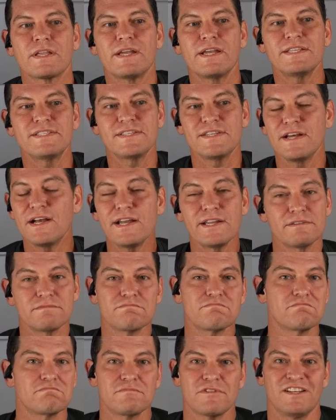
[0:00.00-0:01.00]
it's
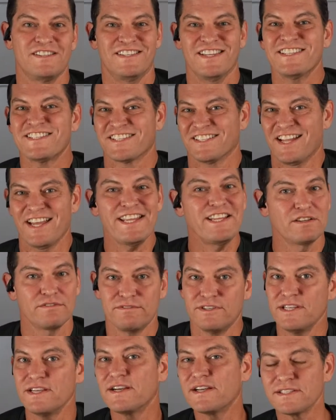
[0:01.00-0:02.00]
not a dislike of
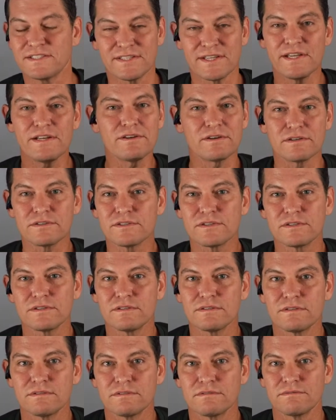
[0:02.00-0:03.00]
Deion Sanders.
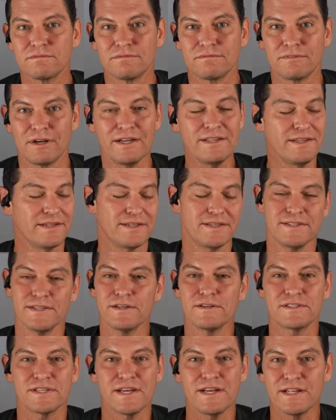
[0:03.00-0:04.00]
I think he's
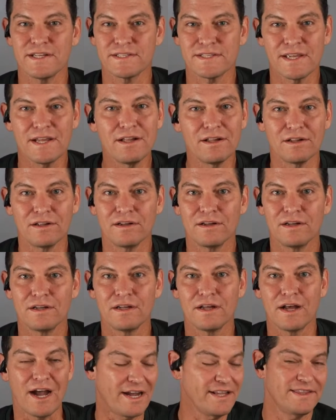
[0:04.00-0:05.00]
entertaining as hell.
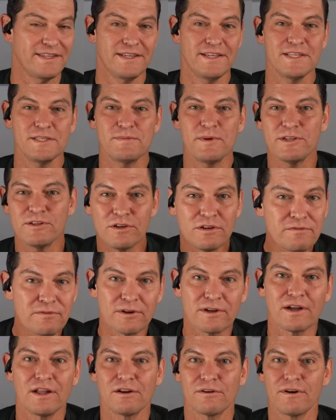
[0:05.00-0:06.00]
I think he's been good for
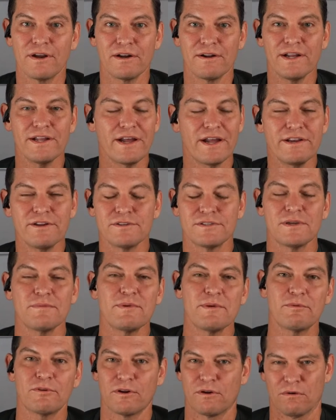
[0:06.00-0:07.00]
Colorado. I know some
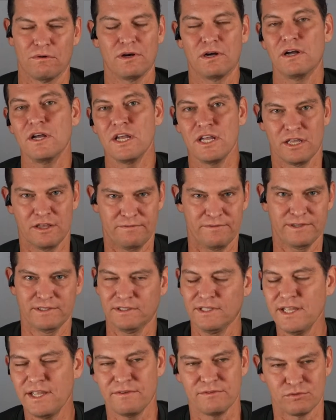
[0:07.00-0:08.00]
people are like, well, if he
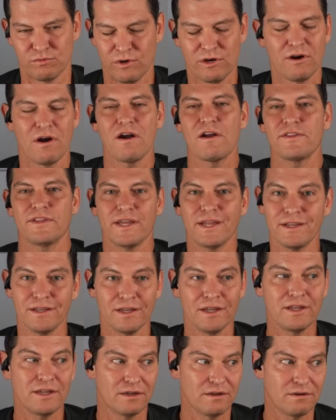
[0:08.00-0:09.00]
leaves, where are they?
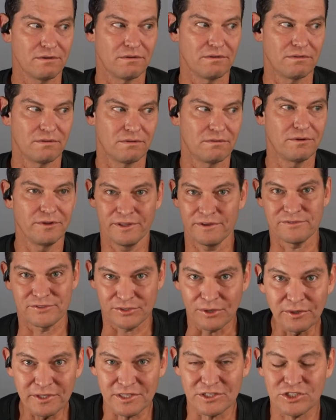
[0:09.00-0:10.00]
Well, they've
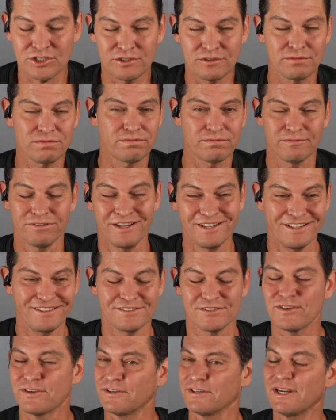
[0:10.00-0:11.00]
sold
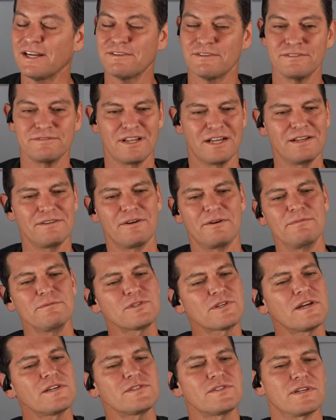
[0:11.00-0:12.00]
I
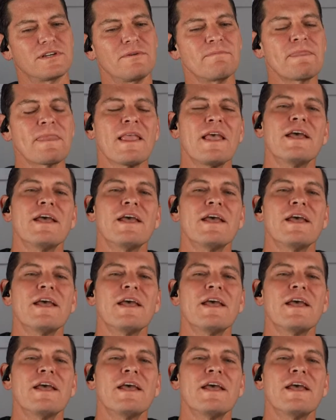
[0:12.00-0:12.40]
almost cussed there.